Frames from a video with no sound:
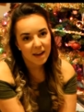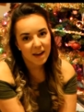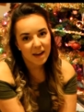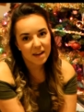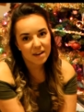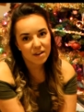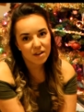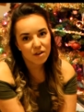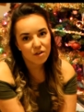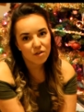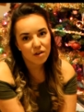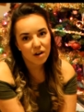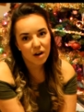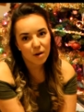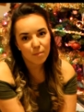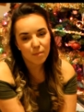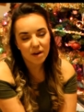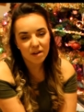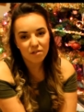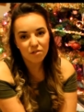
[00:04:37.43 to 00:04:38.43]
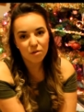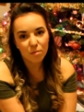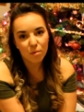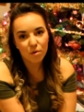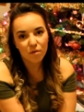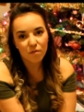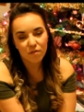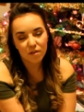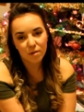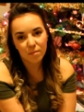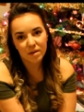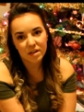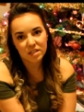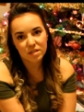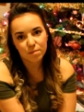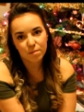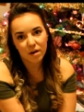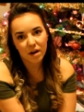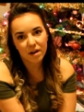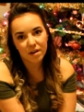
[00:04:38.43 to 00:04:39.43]
I know on um, my normal filming
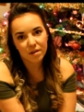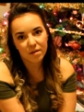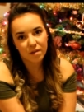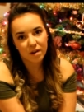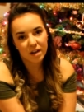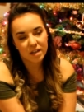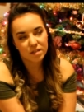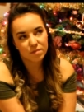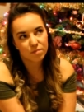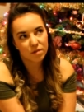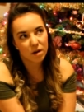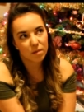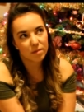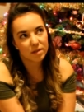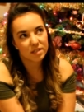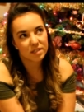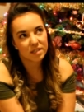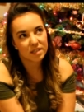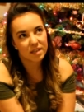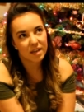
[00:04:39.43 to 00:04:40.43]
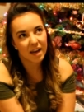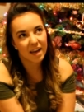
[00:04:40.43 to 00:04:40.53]
spot you guys probably see.